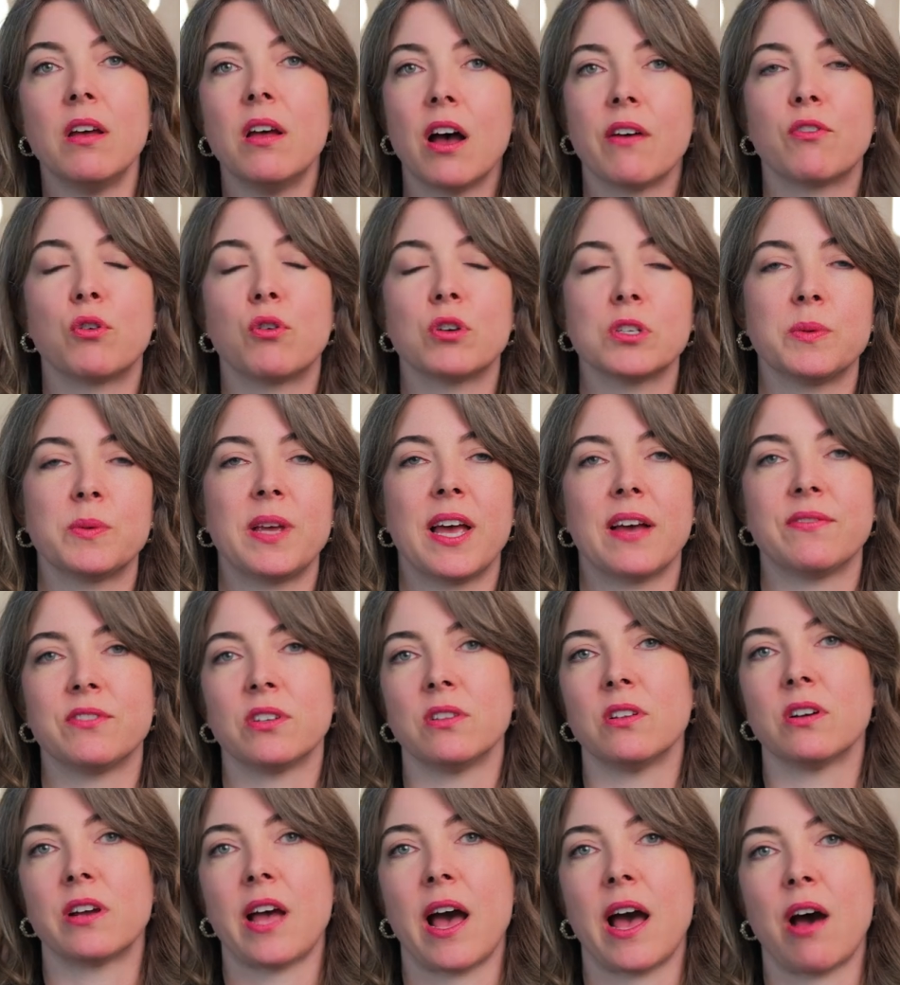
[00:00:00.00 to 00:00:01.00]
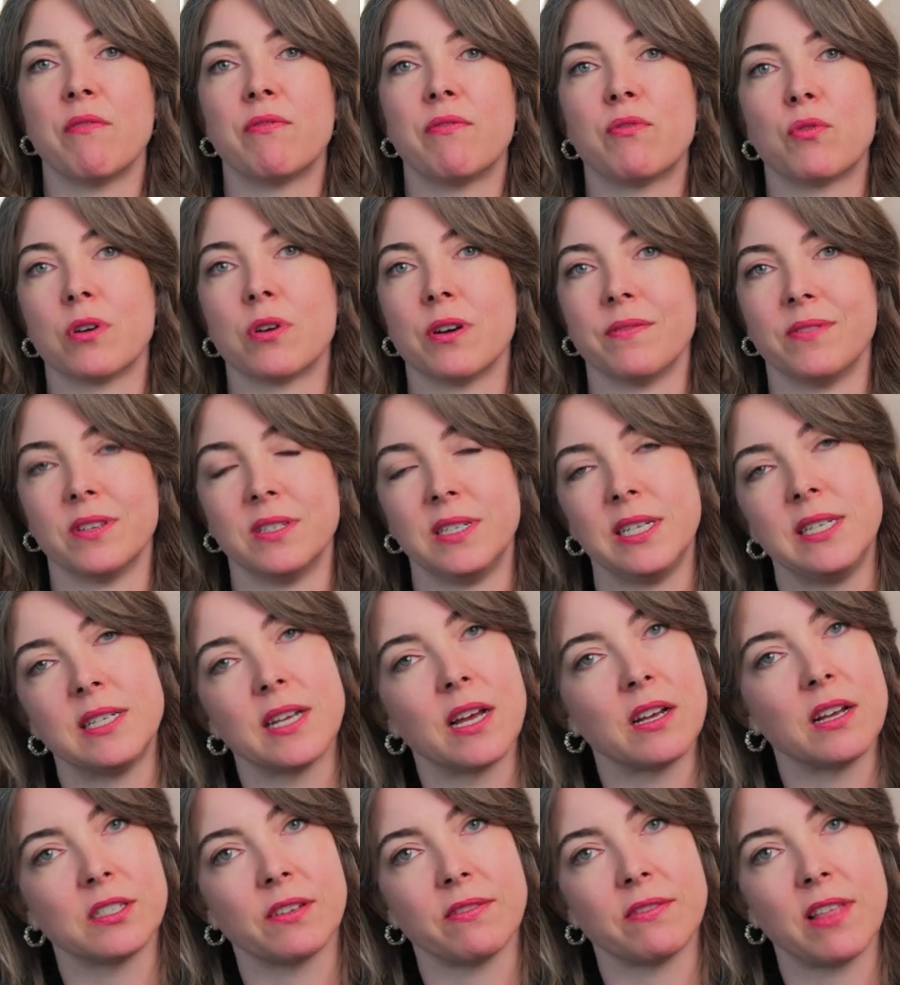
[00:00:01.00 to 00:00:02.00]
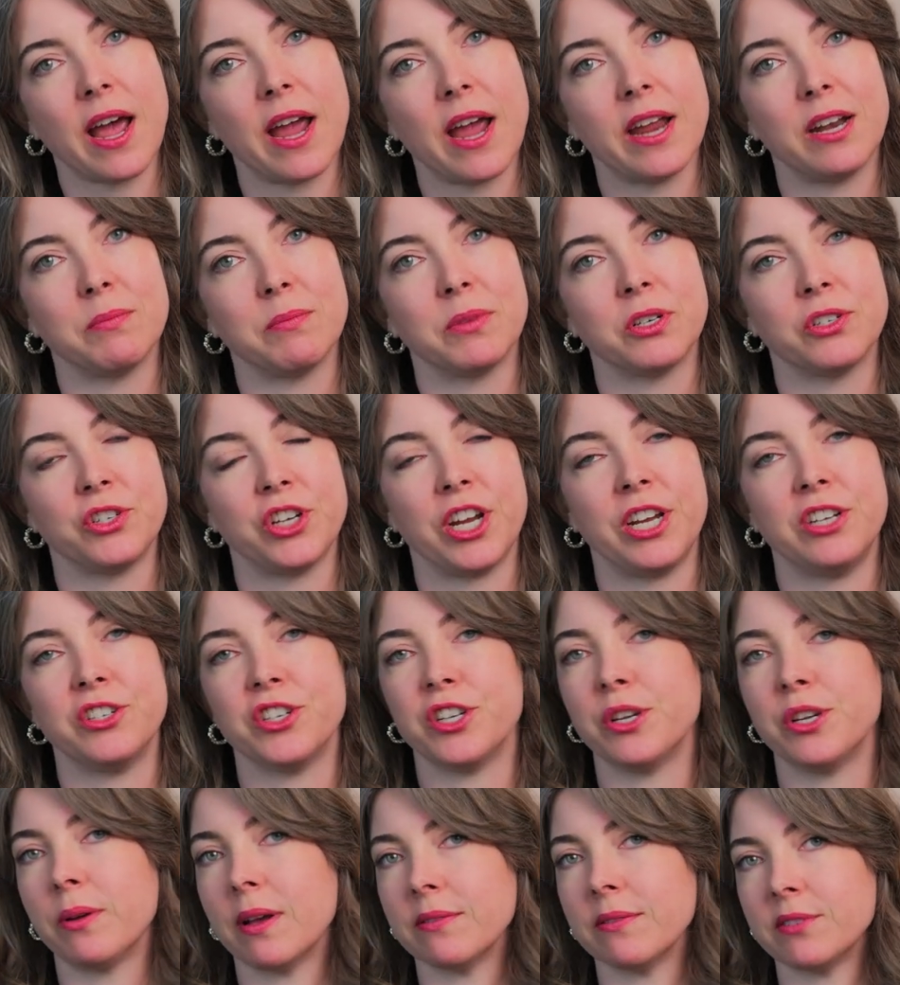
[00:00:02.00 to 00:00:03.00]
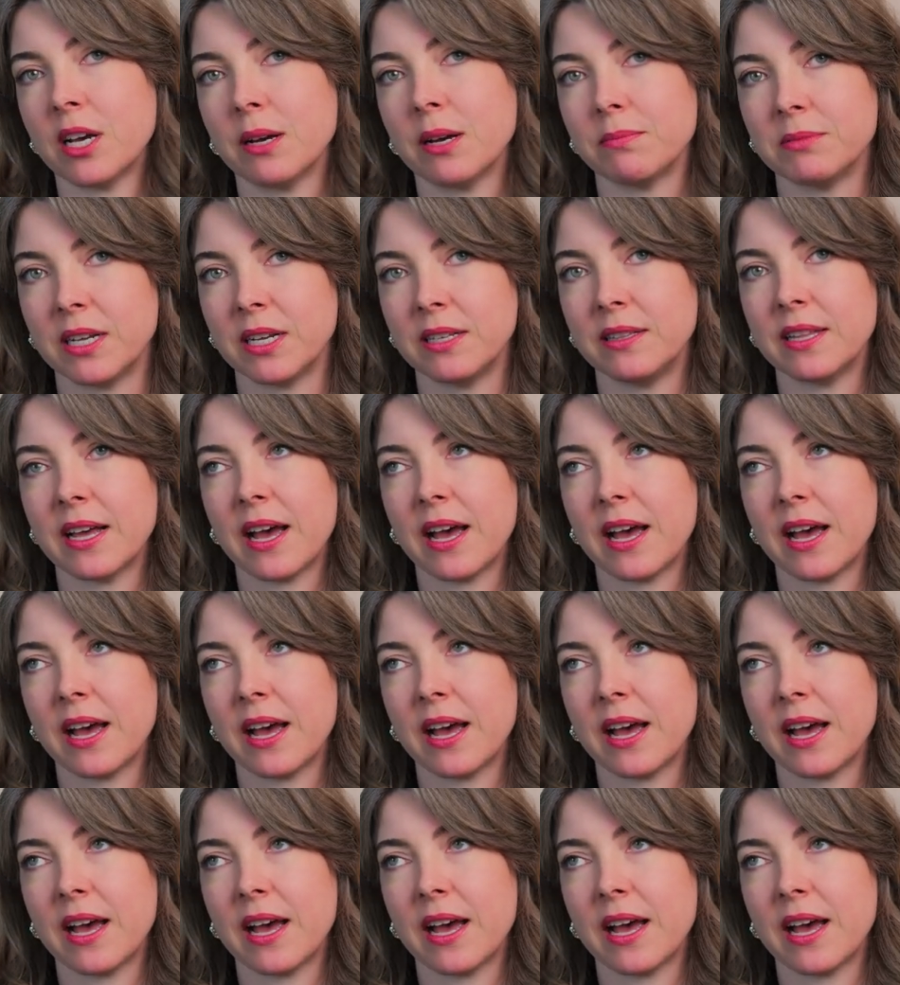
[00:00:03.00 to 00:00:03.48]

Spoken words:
Of course, we have to look out for if the details of the item are changing, we have to update